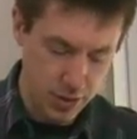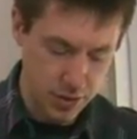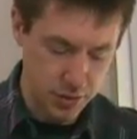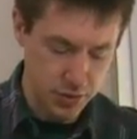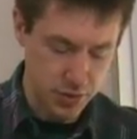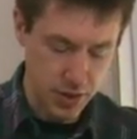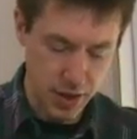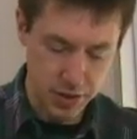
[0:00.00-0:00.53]

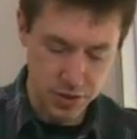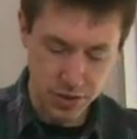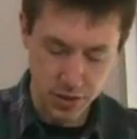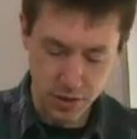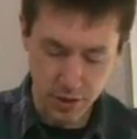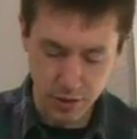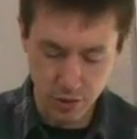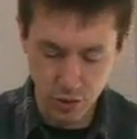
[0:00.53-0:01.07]
It's got
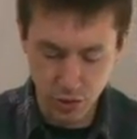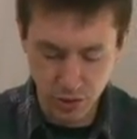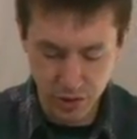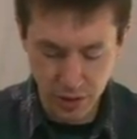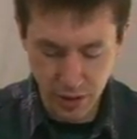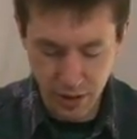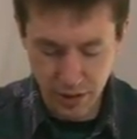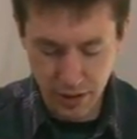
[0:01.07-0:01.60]
good
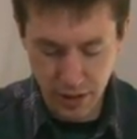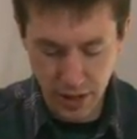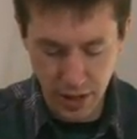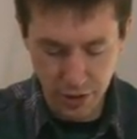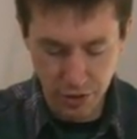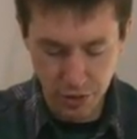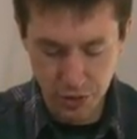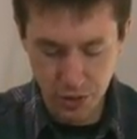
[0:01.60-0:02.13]

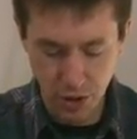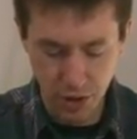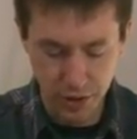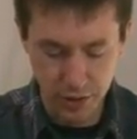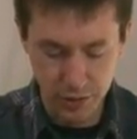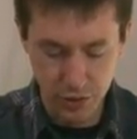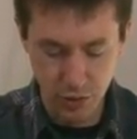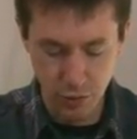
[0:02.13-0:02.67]
indicators on
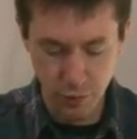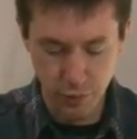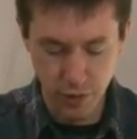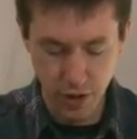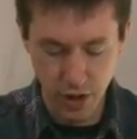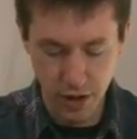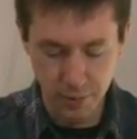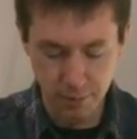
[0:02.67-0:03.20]
it so
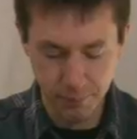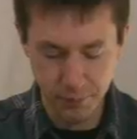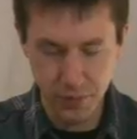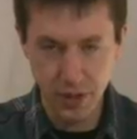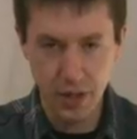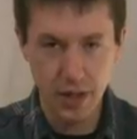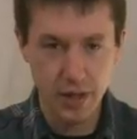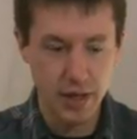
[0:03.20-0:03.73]
far.
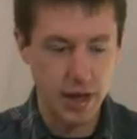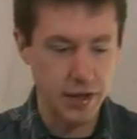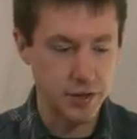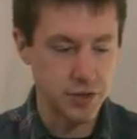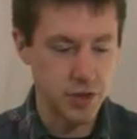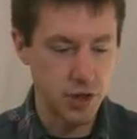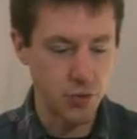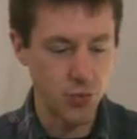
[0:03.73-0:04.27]
And
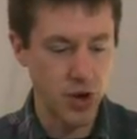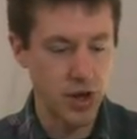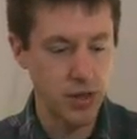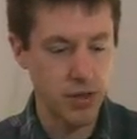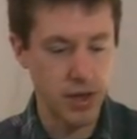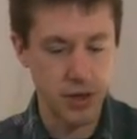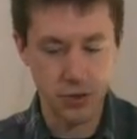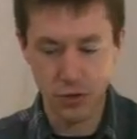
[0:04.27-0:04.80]
let's get ready
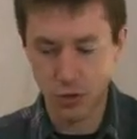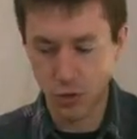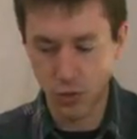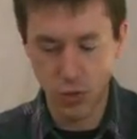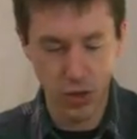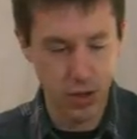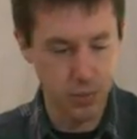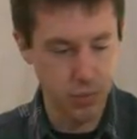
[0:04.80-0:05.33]
then
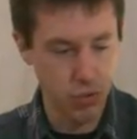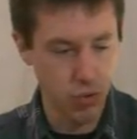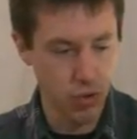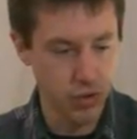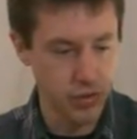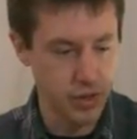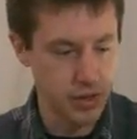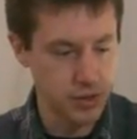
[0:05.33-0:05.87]
to
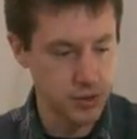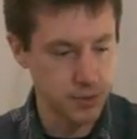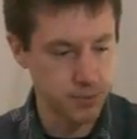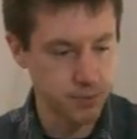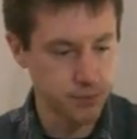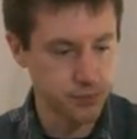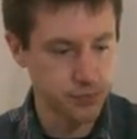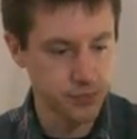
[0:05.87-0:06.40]
pour this.
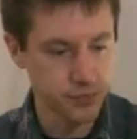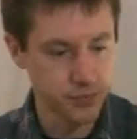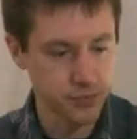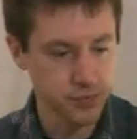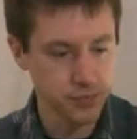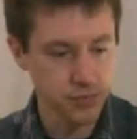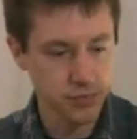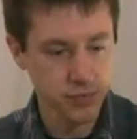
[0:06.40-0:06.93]

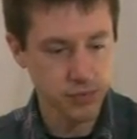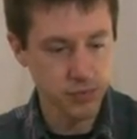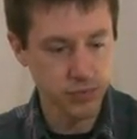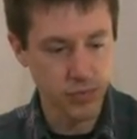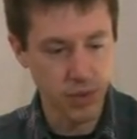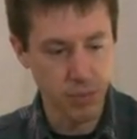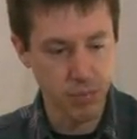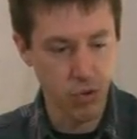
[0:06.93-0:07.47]

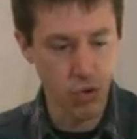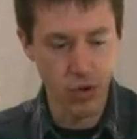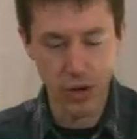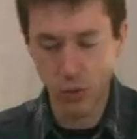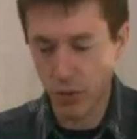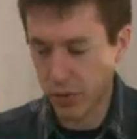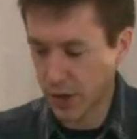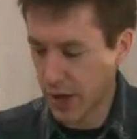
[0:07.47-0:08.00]

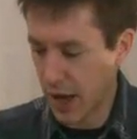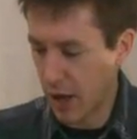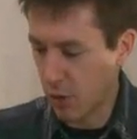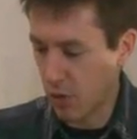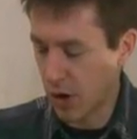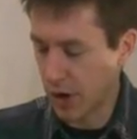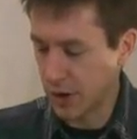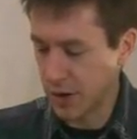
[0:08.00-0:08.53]
Pouring with the
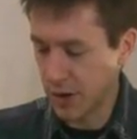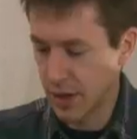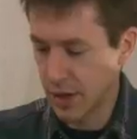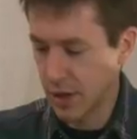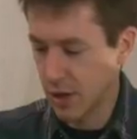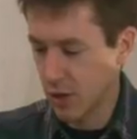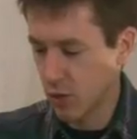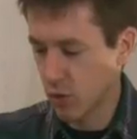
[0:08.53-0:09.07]
Gaiwan
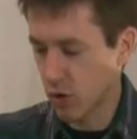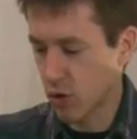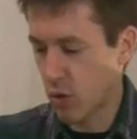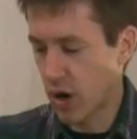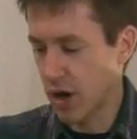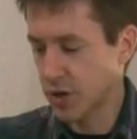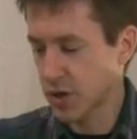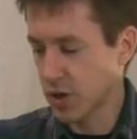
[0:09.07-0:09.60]

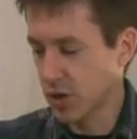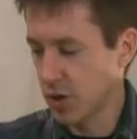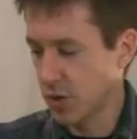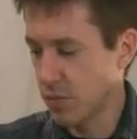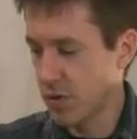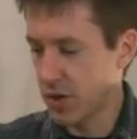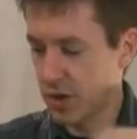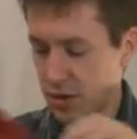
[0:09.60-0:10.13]
requires a little
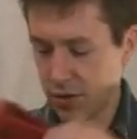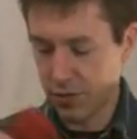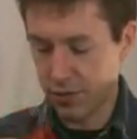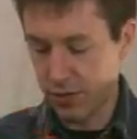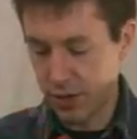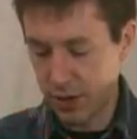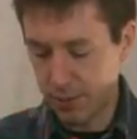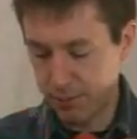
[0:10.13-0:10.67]
bit
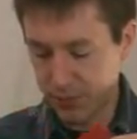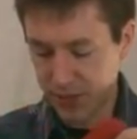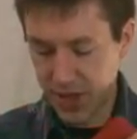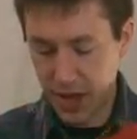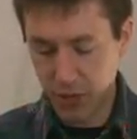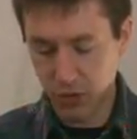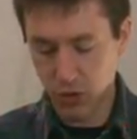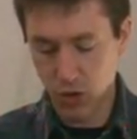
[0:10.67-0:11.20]
of,
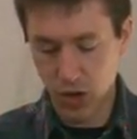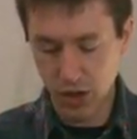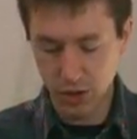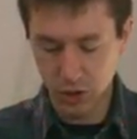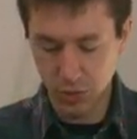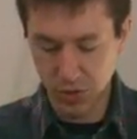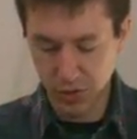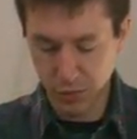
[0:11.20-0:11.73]
can require a
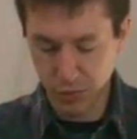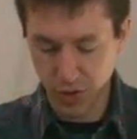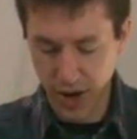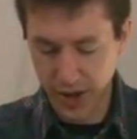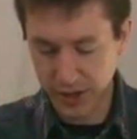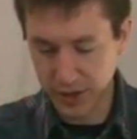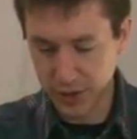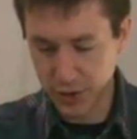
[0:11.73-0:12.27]
little bit of
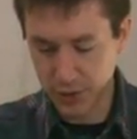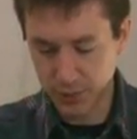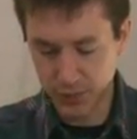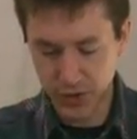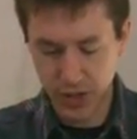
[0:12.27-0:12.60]
practice.